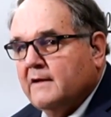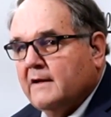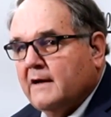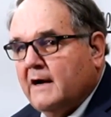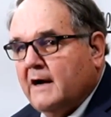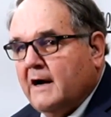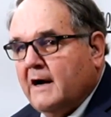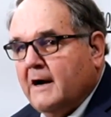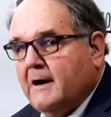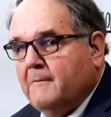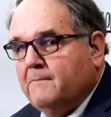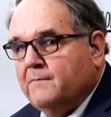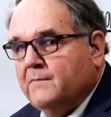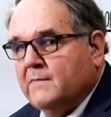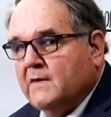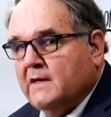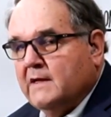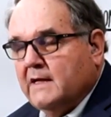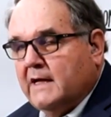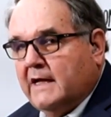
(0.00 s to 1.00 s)

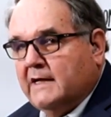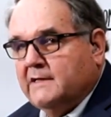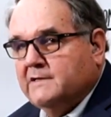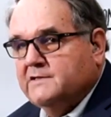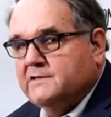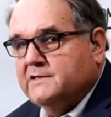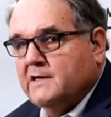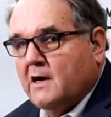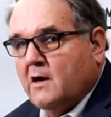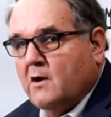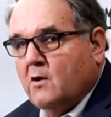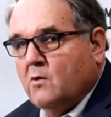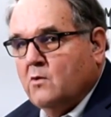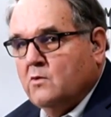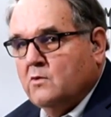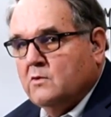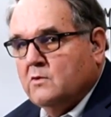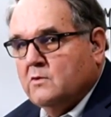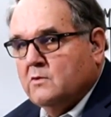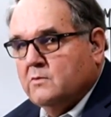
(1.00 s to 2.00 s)
and so
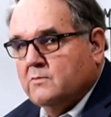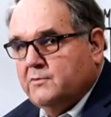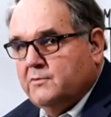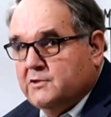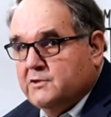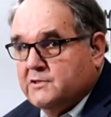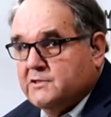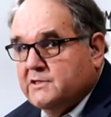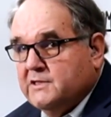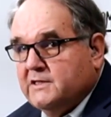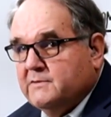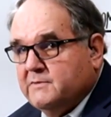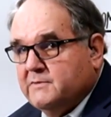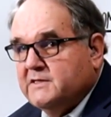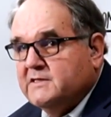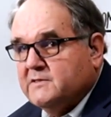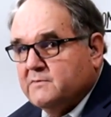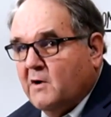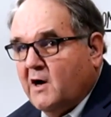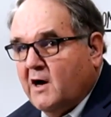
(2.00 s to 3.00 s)
you just need to be
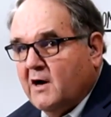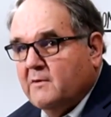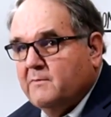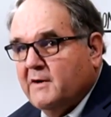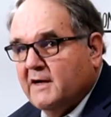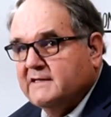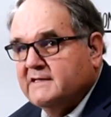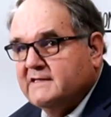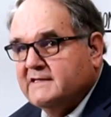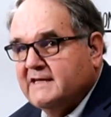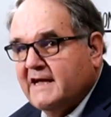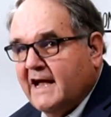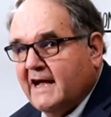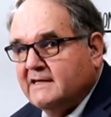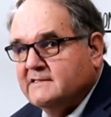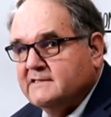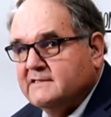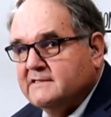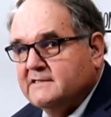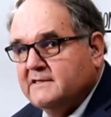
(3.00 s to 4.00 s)
smart about the
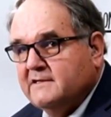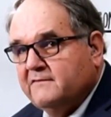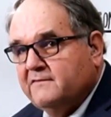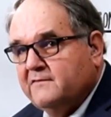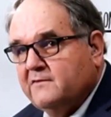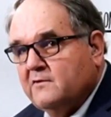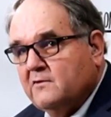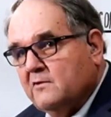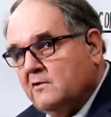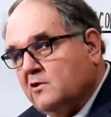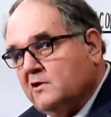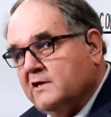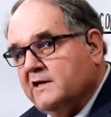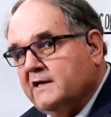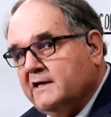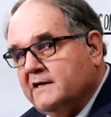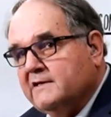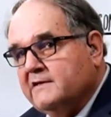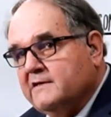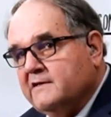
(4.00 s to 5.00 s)
taxes. And if you're
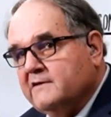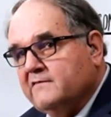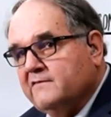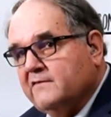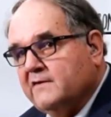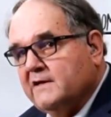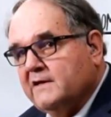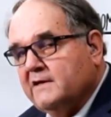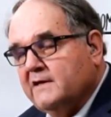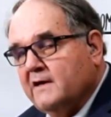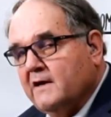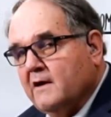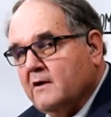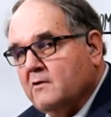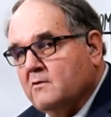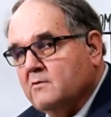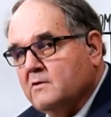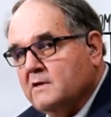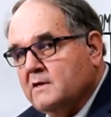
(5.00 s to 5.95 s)
looking at this video,